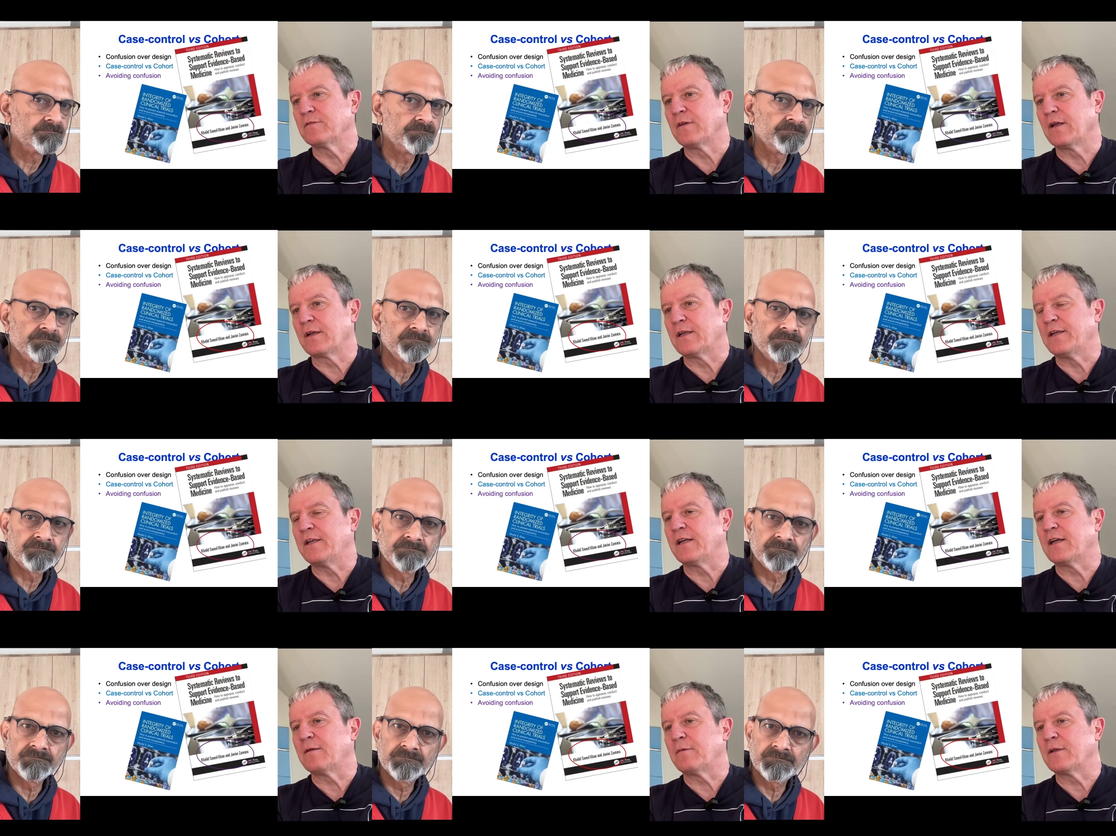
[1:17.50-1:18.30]

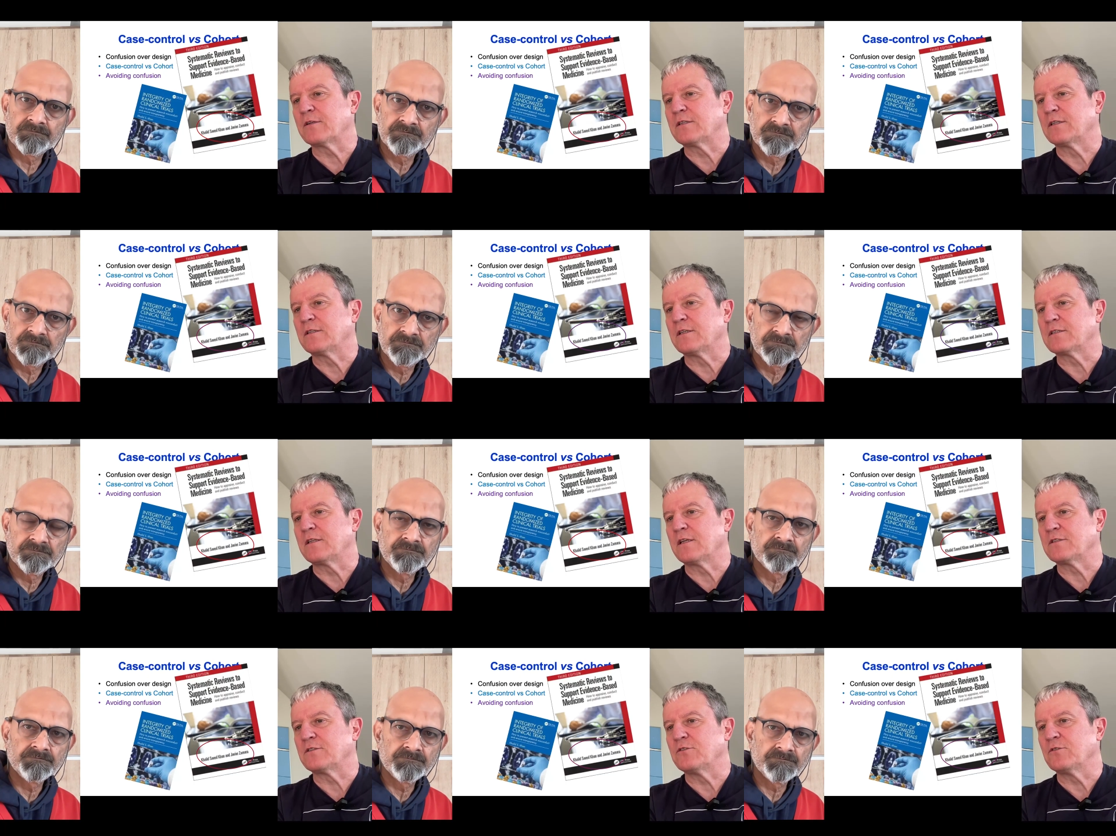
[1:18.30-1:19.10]
Speaker 1: Clinical
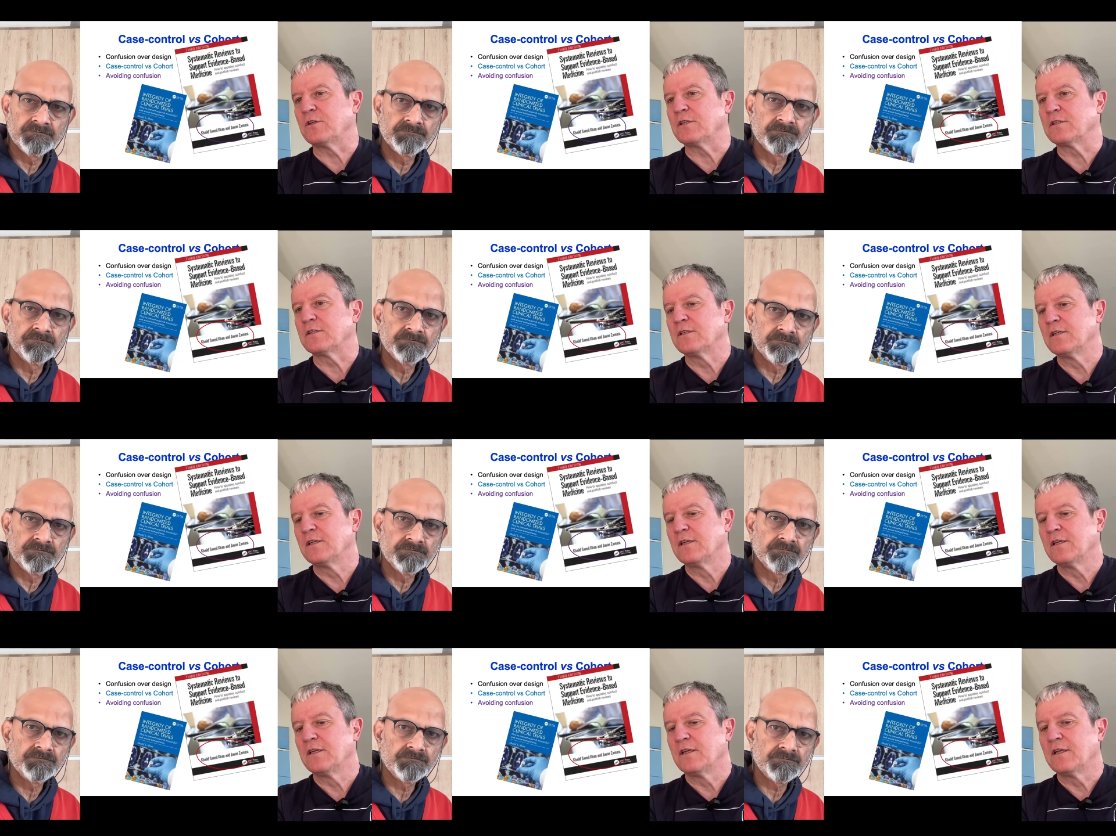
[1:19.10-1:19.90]
Biostatistics Unit
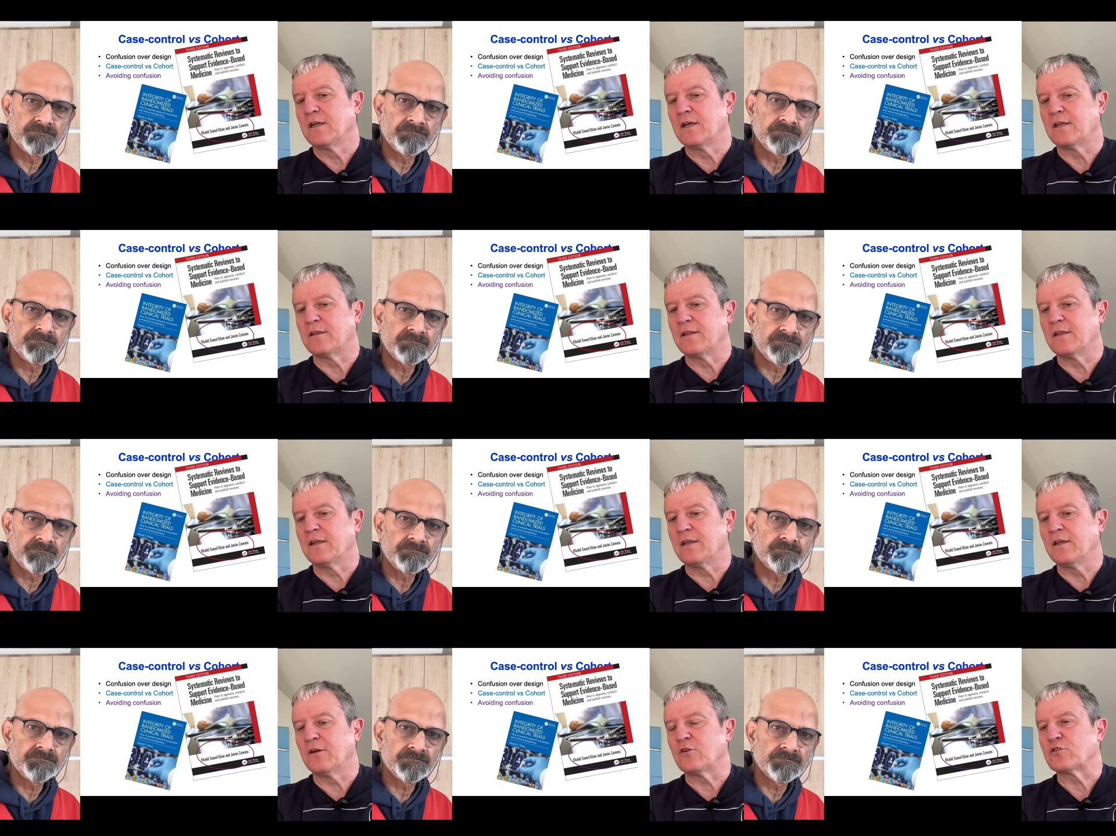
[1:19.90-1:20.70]
at
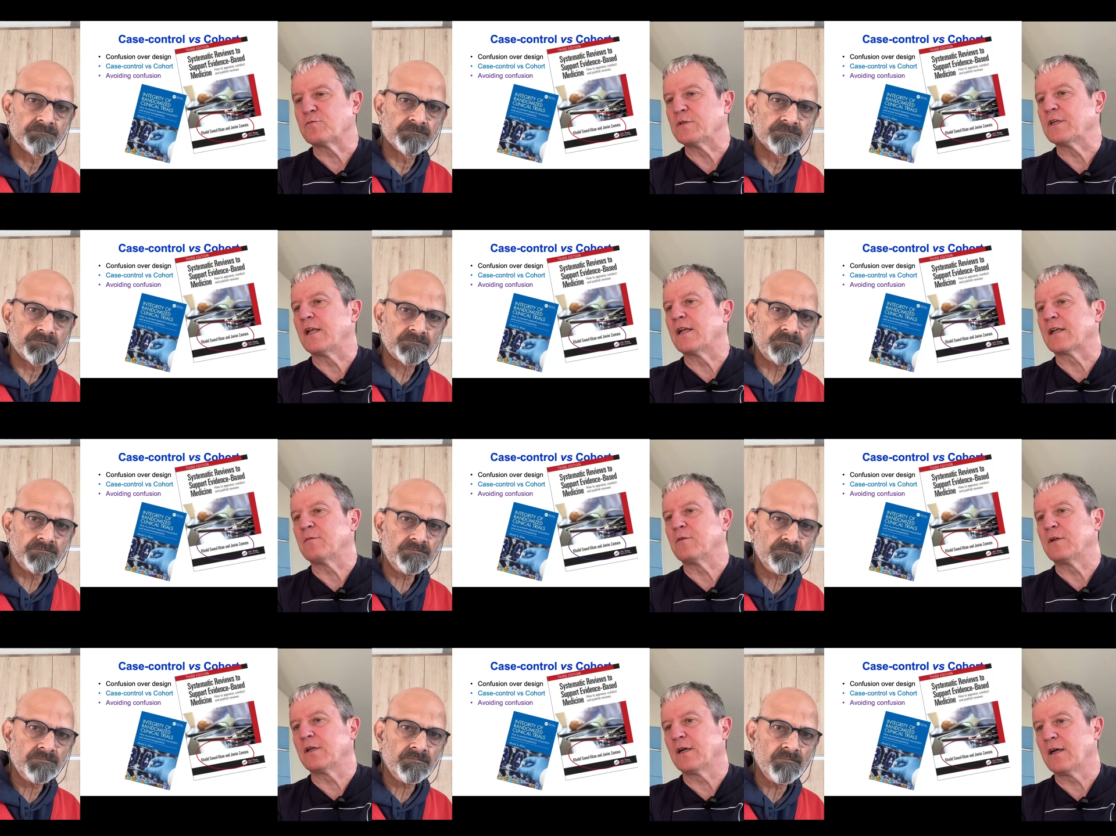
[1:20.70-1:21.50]
the Hospital
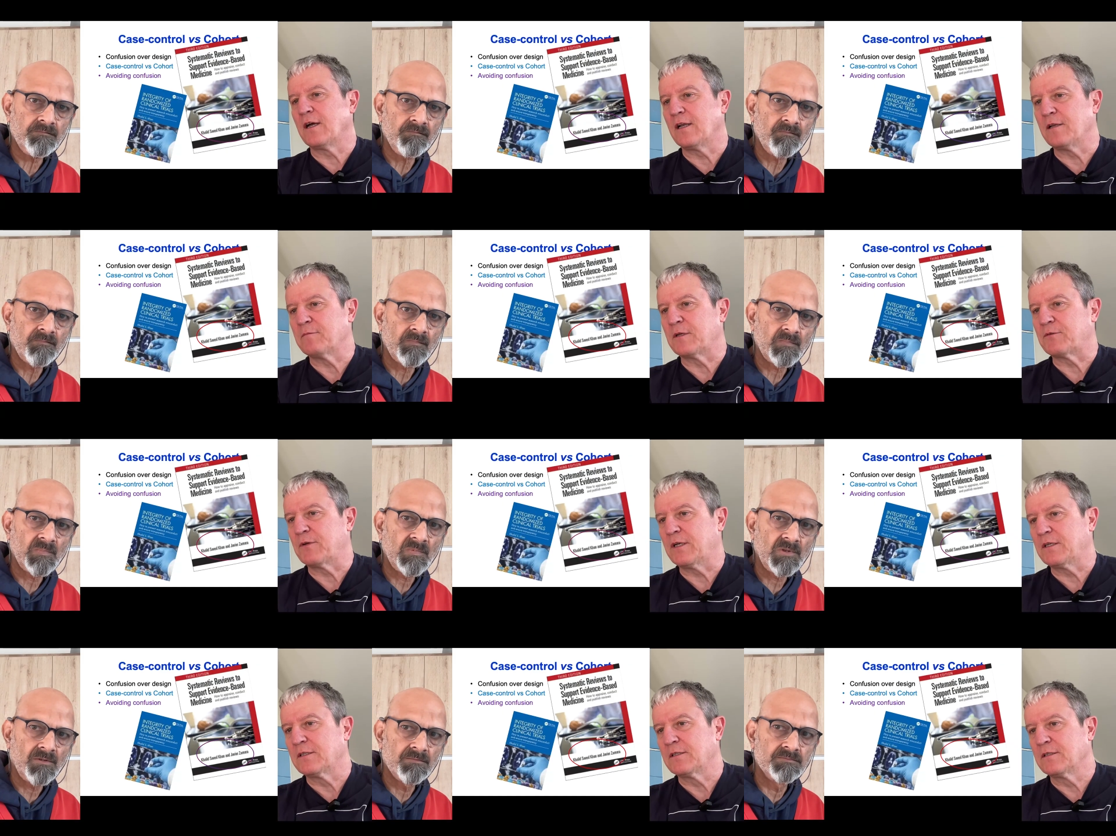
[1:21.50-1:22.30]
Ramon y Cajal in
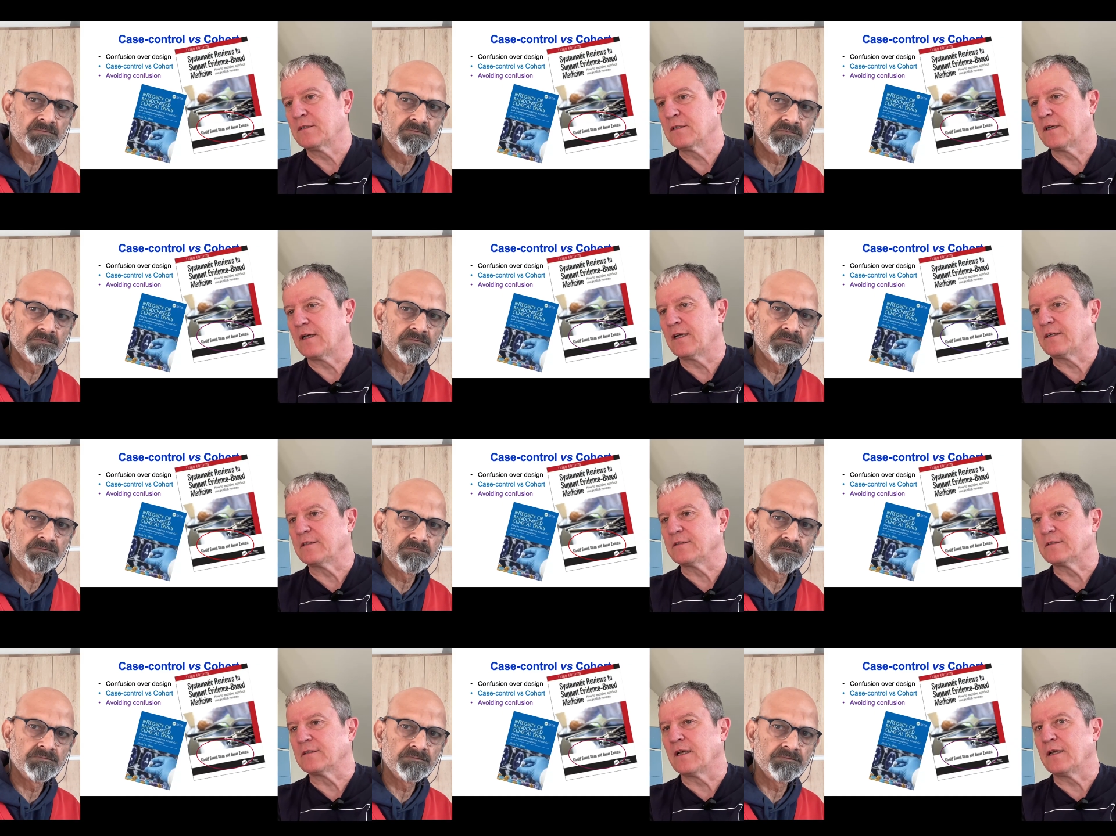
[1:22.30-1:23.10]
Madrid,
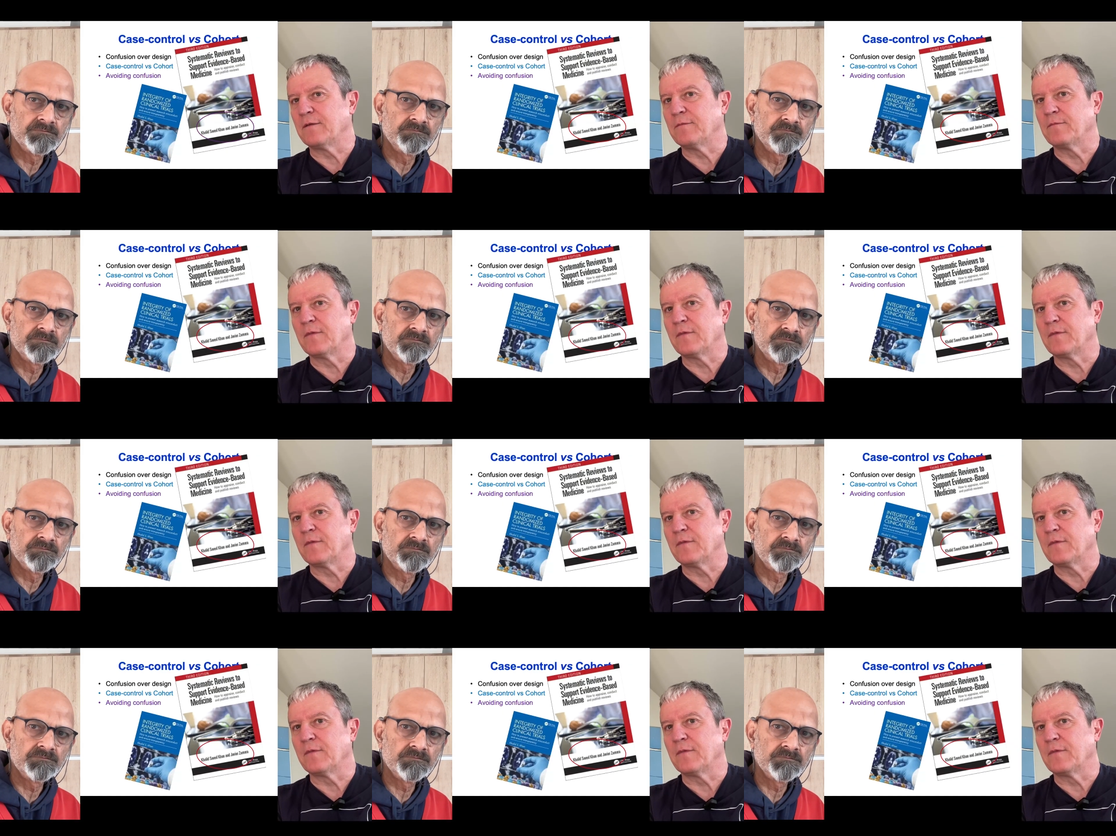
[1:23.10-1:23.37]
and I'm